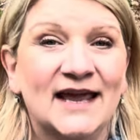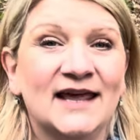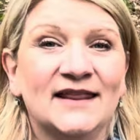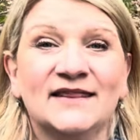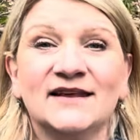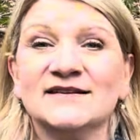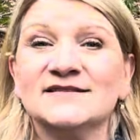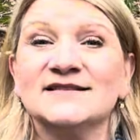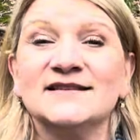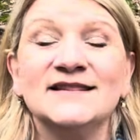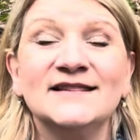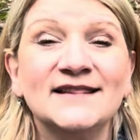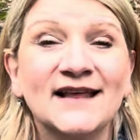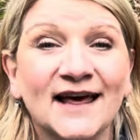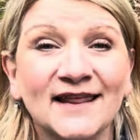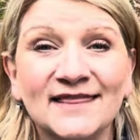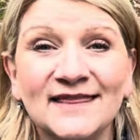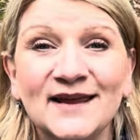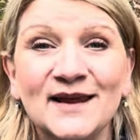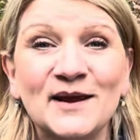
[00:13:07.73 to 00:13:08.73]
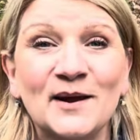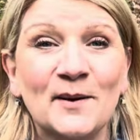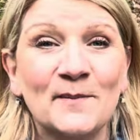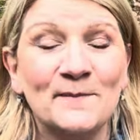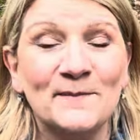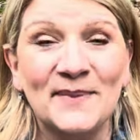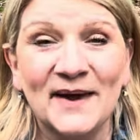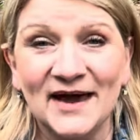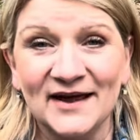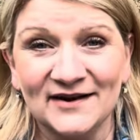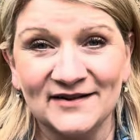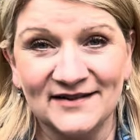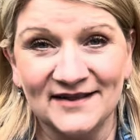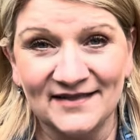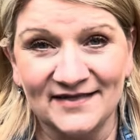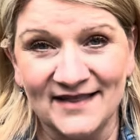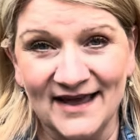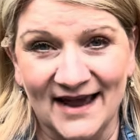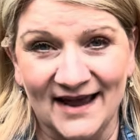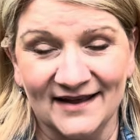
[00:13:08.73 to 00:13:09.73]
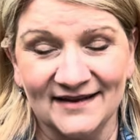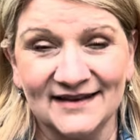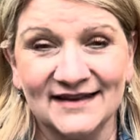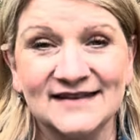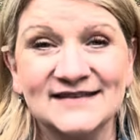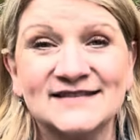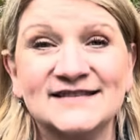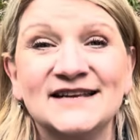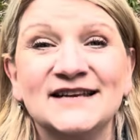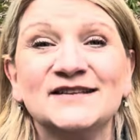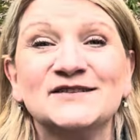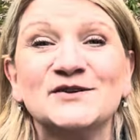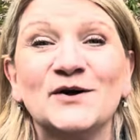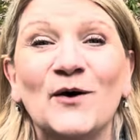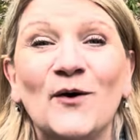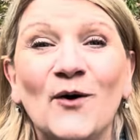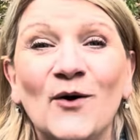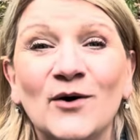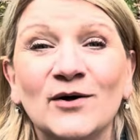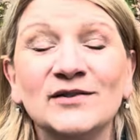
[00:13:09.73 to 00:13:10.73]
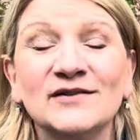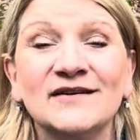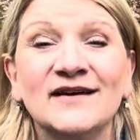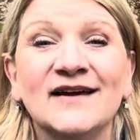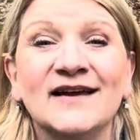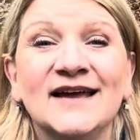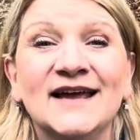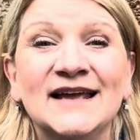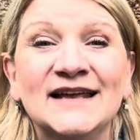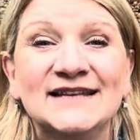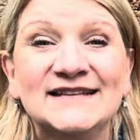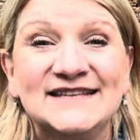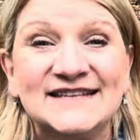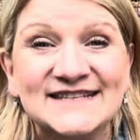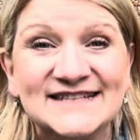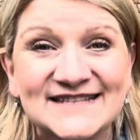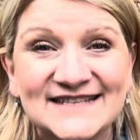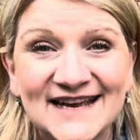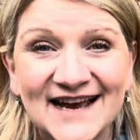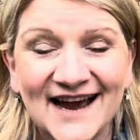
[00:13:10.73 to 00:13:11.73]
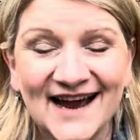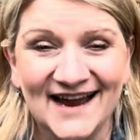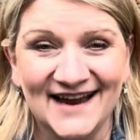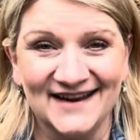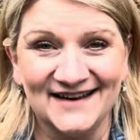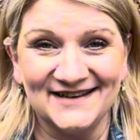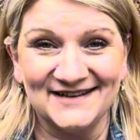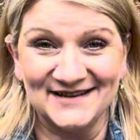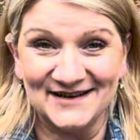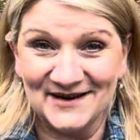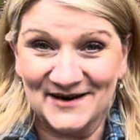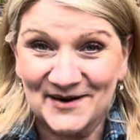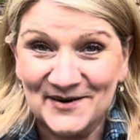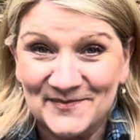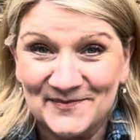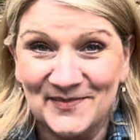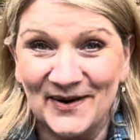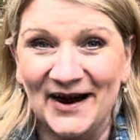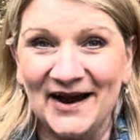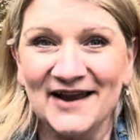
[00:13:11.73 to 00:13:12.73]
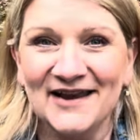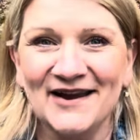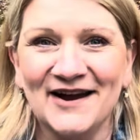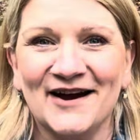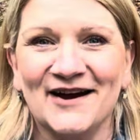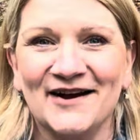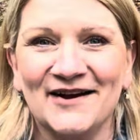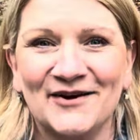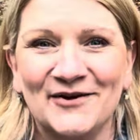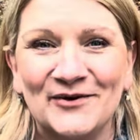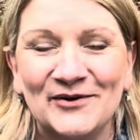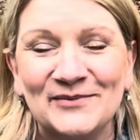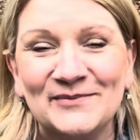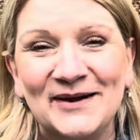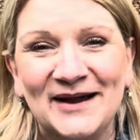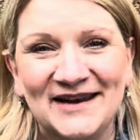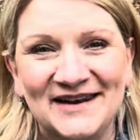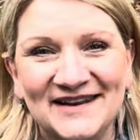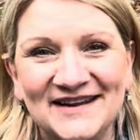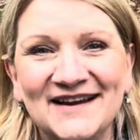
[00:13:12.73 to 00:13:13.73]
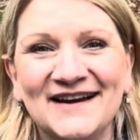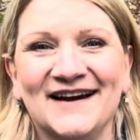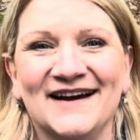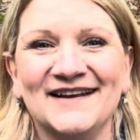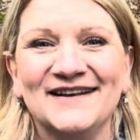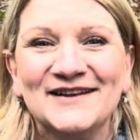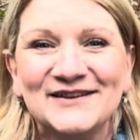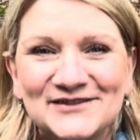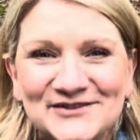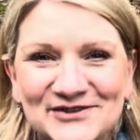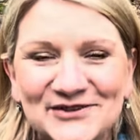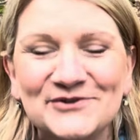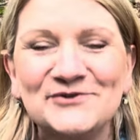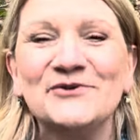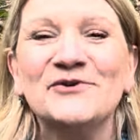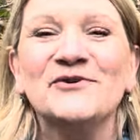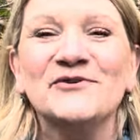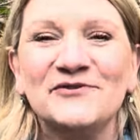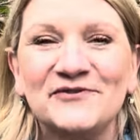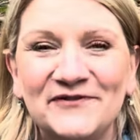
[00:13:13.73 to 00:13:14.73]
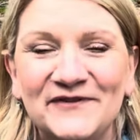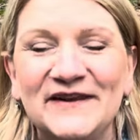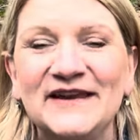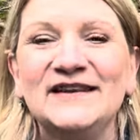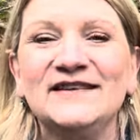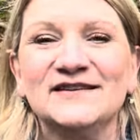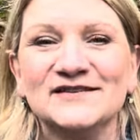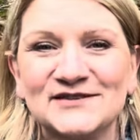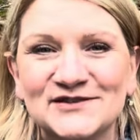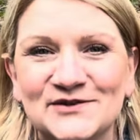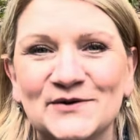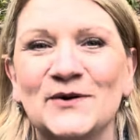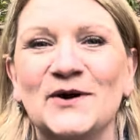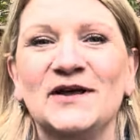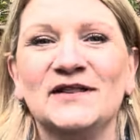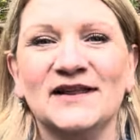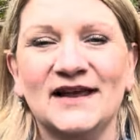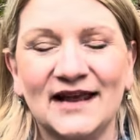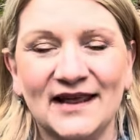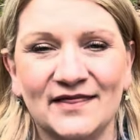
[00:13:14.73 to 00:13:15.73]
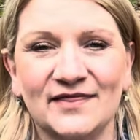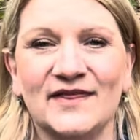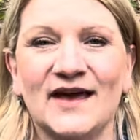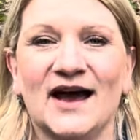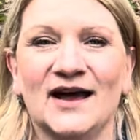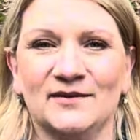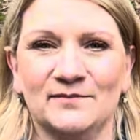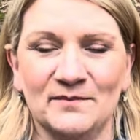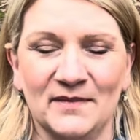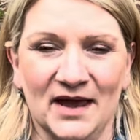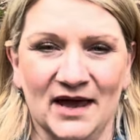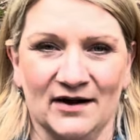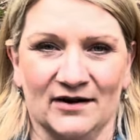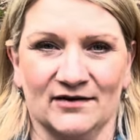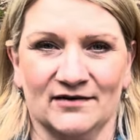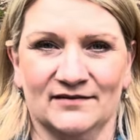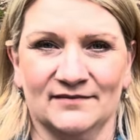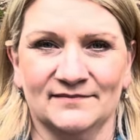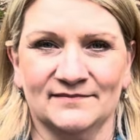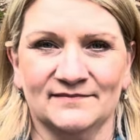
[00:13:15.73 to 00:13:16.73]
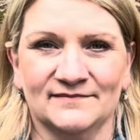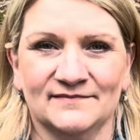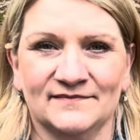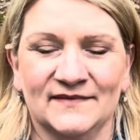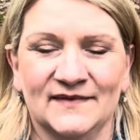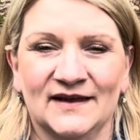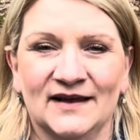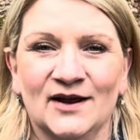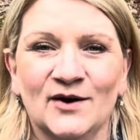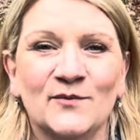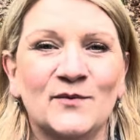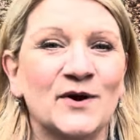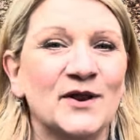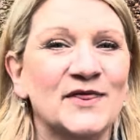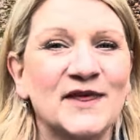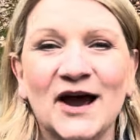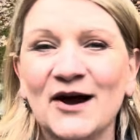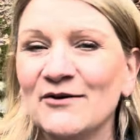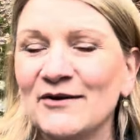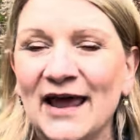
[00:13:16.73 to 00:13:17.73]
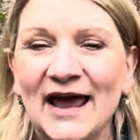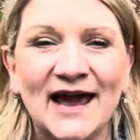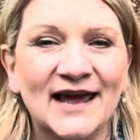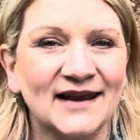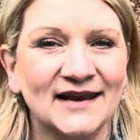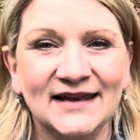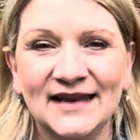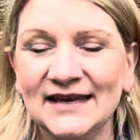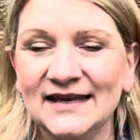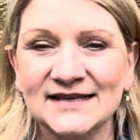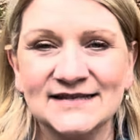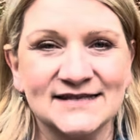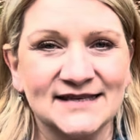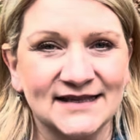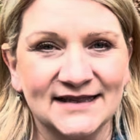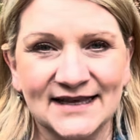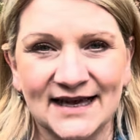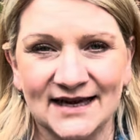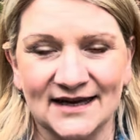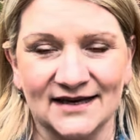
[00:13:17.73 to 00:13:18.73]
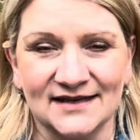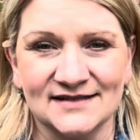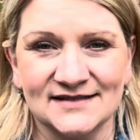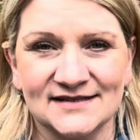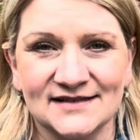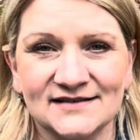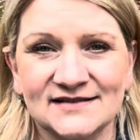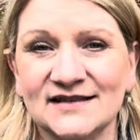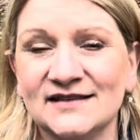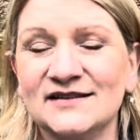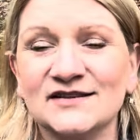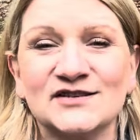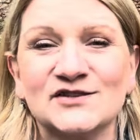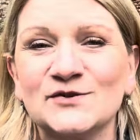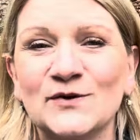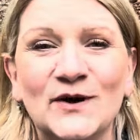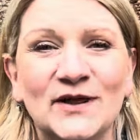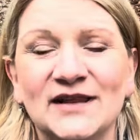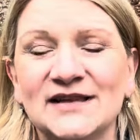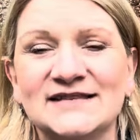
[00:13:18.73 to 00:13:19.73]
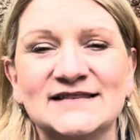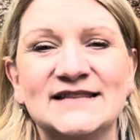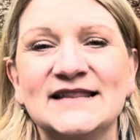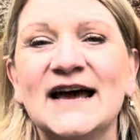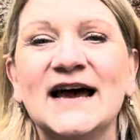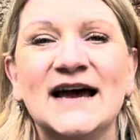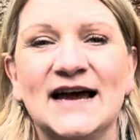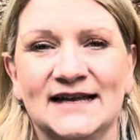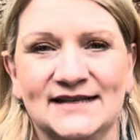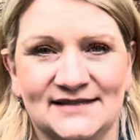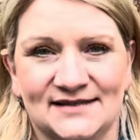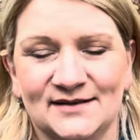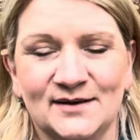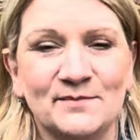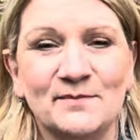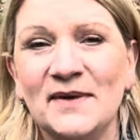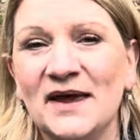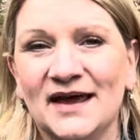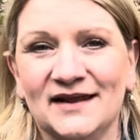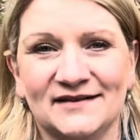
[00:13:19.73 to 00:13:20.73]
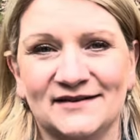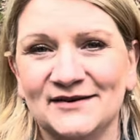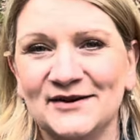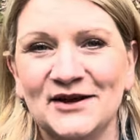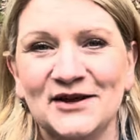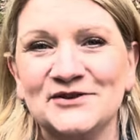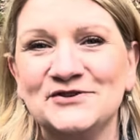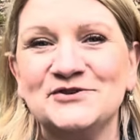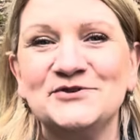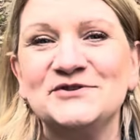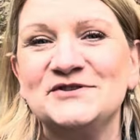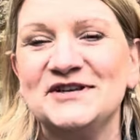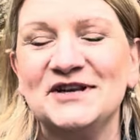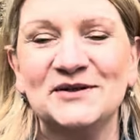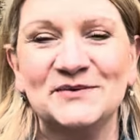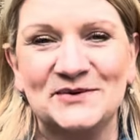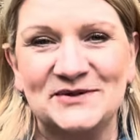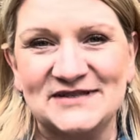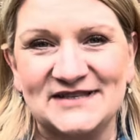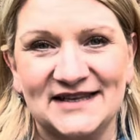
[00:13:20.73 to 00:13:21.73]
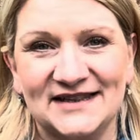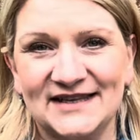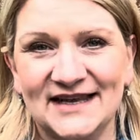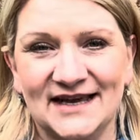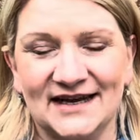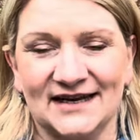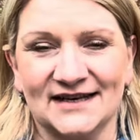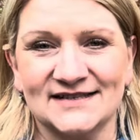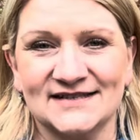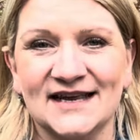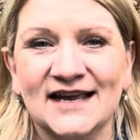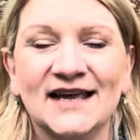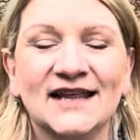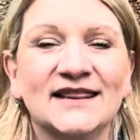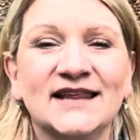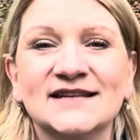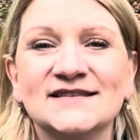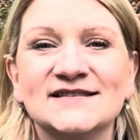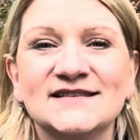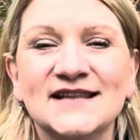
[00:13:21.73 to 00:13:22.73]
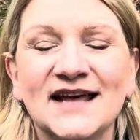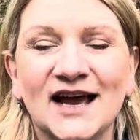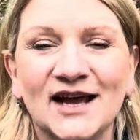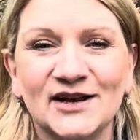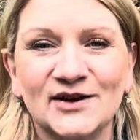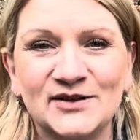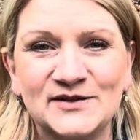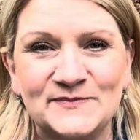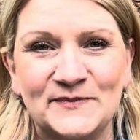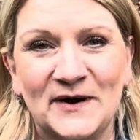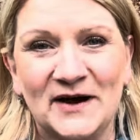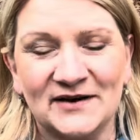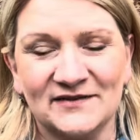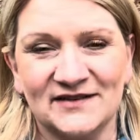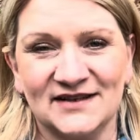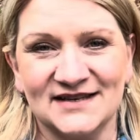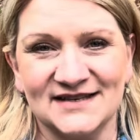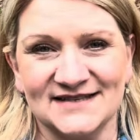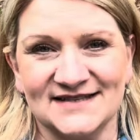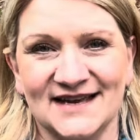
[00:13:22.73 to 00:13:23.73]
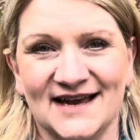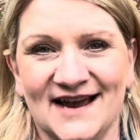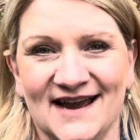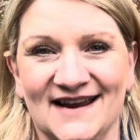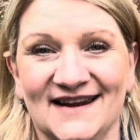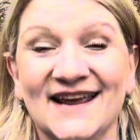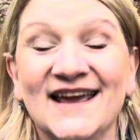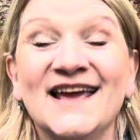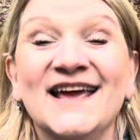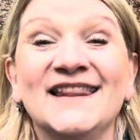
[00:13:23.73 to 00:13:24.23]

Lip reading: There's nothing better than that. See, it's all designed by our Almighty God to feed the soil in that manner, without adding any synthetics. See, the soil is not meant to deal with synthetics. That's not part of the design.